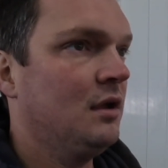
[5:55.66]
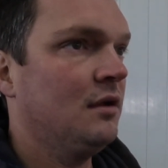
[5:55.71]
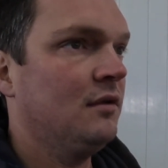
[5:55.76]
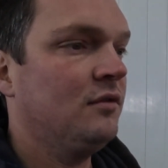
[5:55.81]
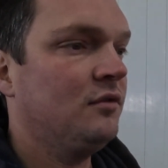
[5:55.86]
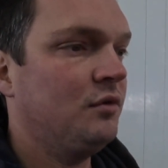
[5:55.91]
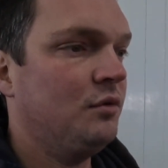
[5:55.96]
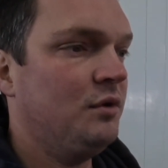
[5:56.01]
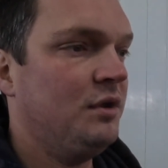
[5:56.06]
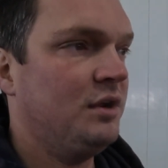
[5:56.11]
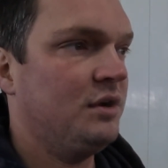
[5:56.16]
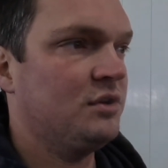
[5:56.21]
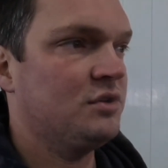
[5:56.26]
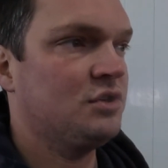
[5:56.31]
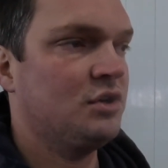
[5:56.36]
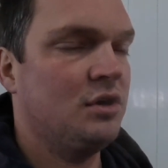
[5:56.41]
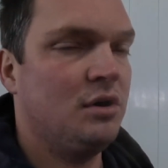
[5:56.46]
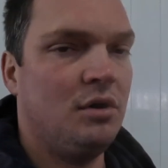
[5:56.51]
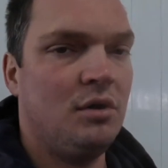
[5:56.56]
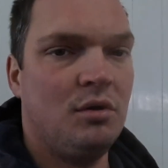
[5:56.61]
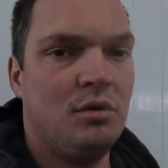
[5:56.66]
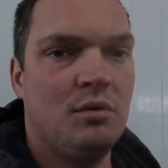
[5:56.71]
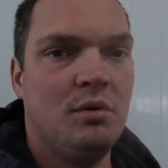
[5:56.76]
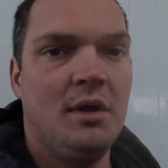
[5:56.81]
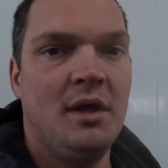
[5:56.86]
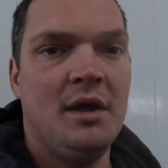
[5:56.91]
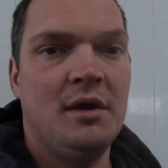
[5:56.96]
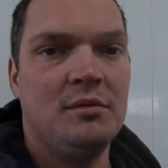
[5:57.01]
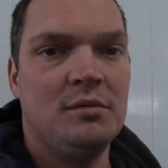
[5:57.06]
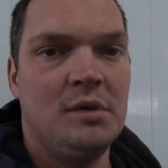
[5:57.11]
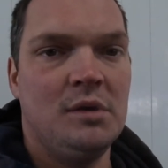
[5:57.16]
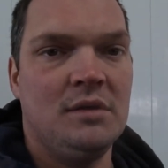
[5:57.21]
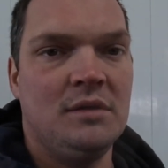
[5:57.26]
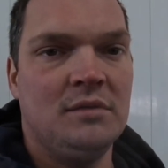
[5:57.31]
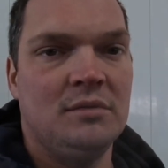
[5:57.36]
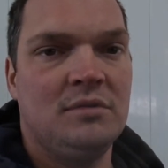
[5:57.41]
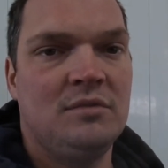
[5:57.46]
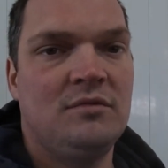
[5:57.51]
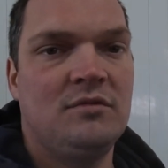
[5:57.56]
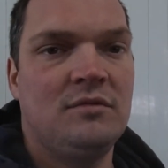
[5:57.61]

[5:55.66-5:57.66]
2 years ago, we